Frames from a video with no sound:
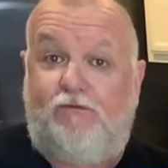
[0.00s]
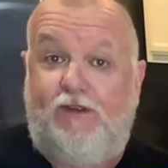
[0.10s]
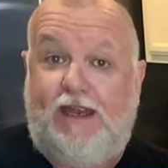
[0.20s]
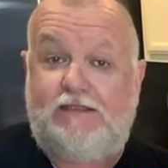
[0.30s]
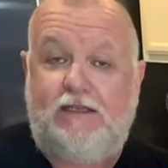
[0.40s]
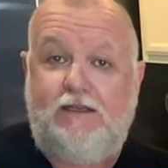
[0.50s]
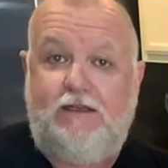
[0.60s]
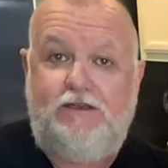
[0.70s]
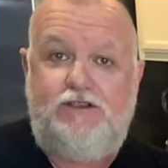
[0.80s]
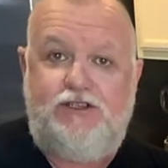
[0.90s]
fit
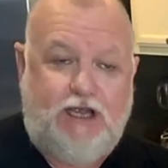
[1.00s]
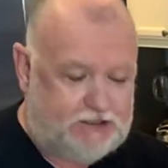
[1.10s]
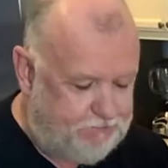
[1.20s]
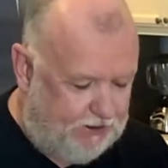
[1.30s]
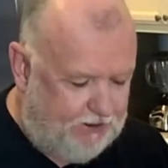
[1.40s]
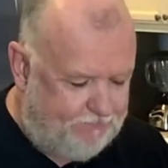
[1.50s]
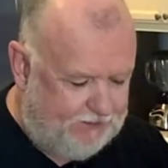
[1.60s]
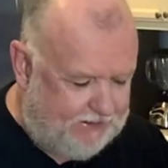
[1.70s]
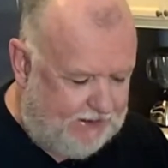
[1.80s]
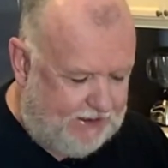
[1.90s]
just
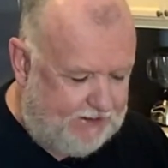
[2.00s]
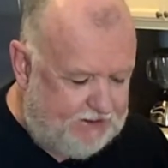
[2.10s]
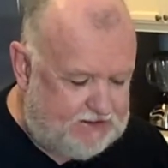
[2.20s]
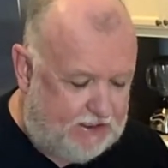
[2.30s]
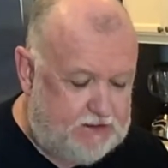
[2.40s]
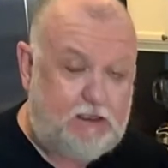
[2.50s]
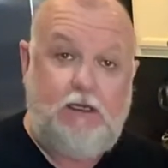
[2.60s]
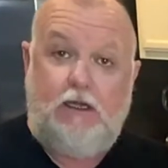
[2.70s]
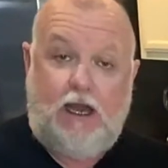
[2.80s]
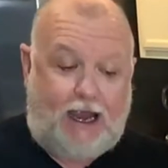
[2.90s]
perfectly in the center.
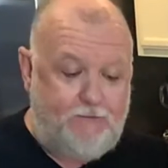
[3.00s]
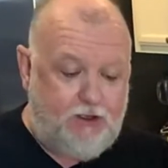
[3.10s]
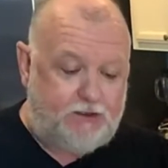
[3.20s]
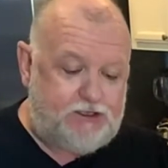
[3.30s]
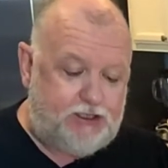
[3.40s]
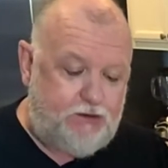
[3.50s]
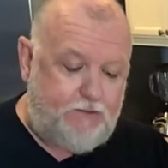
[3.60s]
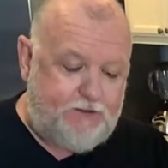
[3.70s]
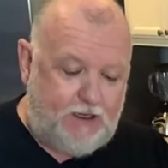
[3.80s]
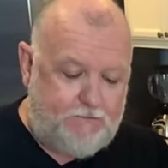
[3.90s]
I've got two
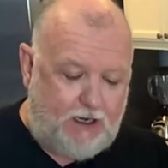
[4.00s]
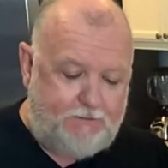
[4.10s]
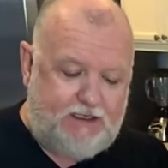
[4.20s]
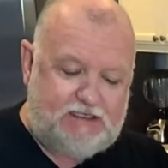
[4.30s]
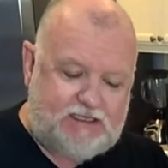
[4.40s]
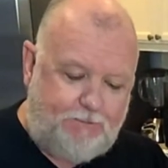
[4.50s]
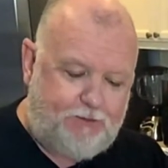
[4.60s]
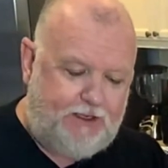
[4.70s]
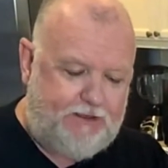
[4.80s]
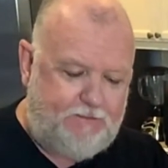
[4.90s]
of them. I'm going to
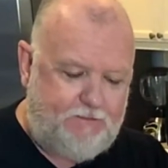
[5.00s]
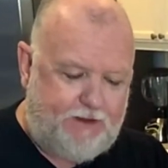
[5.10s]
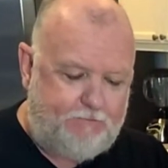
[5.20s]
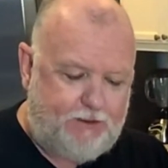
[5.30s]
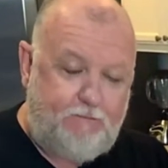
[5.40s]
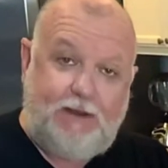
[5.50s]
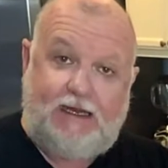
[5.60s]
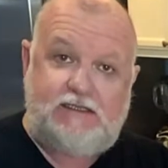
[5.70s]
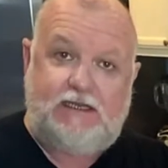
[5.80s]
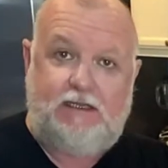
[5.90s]
separate them, then put them
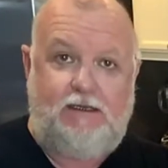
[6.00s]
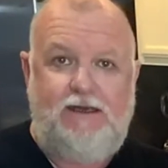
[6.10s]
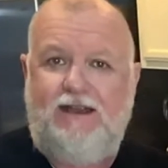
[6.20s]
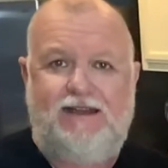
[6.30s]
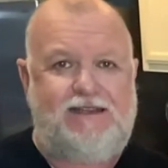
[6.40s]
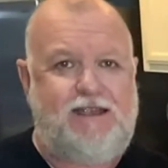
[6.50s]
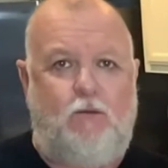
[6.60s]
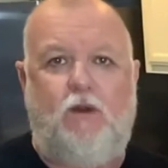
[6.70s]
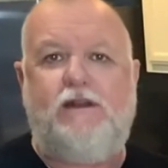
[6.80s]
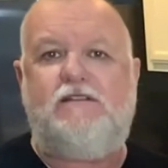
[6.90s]
back together, because I
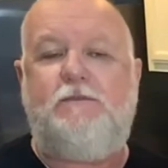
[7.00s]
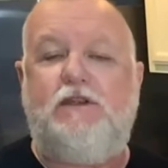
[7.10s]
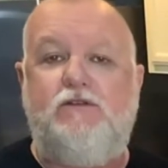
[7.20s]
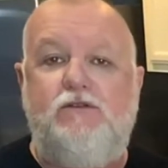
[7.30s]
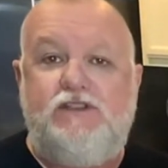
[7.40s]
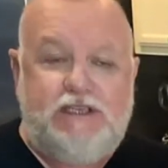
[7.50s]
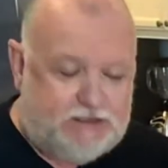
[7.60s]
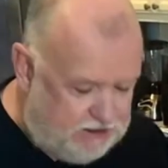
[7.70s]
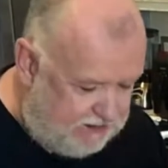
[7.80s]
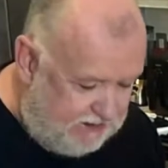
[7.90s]
want it to be oozing
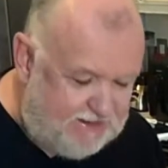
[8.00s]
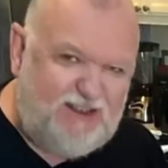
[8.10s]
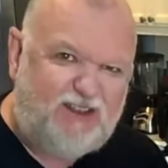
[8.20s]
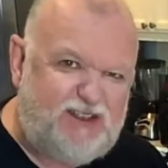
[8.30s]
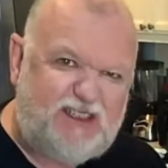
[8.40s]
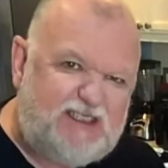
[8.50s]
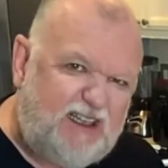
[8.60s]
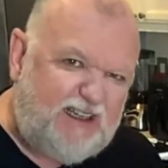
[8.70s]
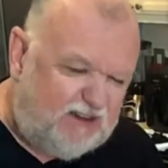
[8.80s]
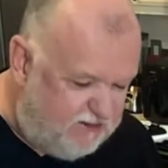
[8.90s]
cheese, not just a little